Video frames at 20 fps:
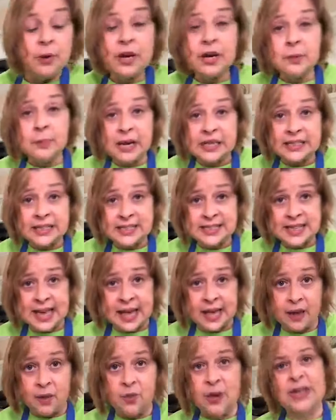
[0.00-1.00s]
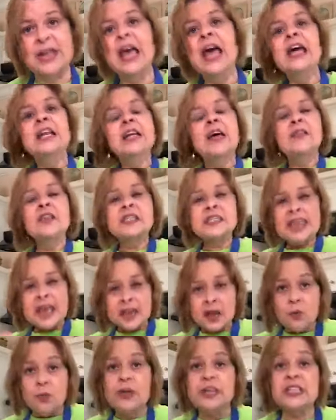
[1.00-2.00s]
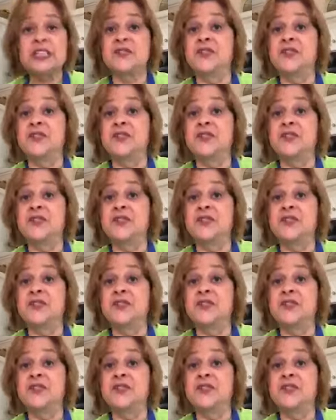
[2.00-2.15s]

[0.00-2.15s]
gonna make the second one. Now the second one is